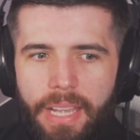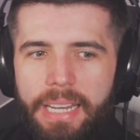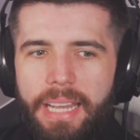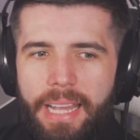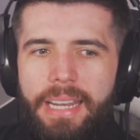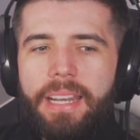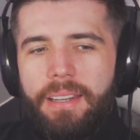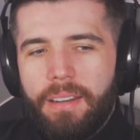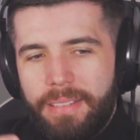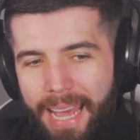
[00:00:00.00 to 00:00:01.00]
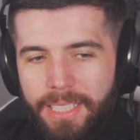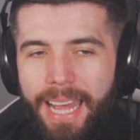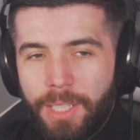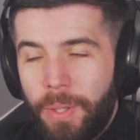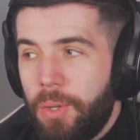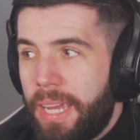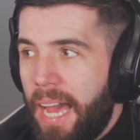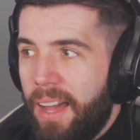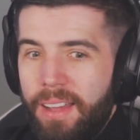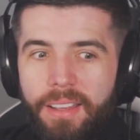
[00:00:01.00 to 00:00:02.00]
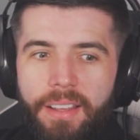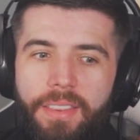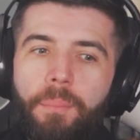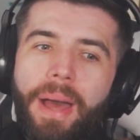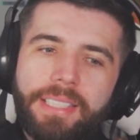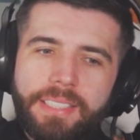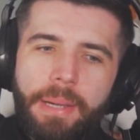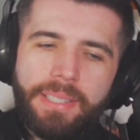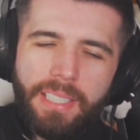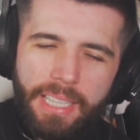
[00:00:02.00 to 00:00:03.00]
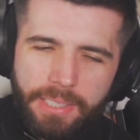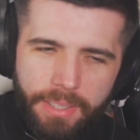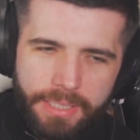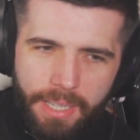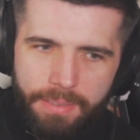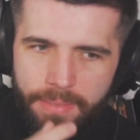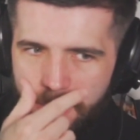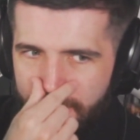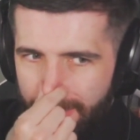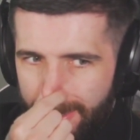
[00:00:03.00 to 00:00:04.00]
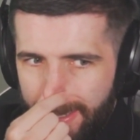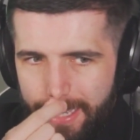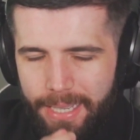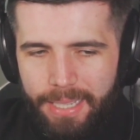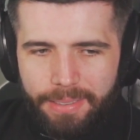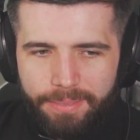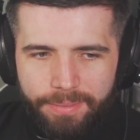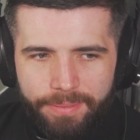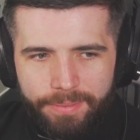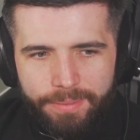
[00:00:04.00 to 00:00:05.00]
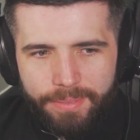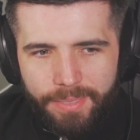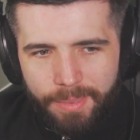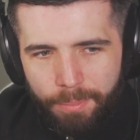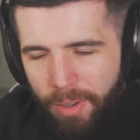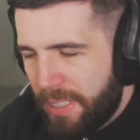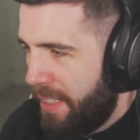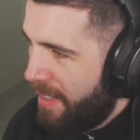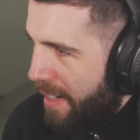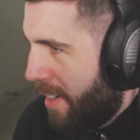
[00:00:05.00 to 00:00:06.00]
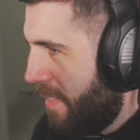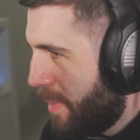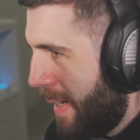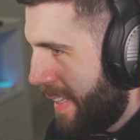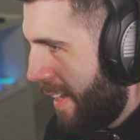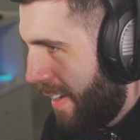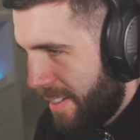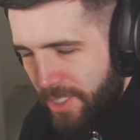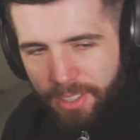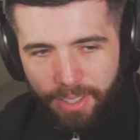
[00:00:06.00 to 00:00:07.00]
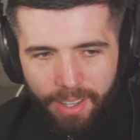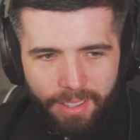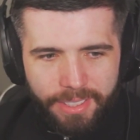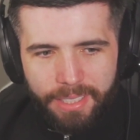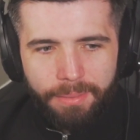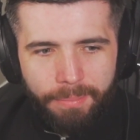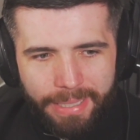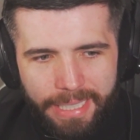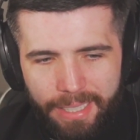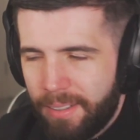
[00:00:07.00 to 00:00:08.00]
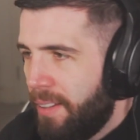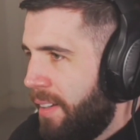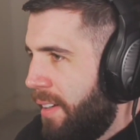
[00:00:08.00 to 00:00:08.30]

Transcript: And then and then that's that's when you get the better Sidemen Sundays all the time. Um, obviously, like, COVID's made that like so, so hard to maintain.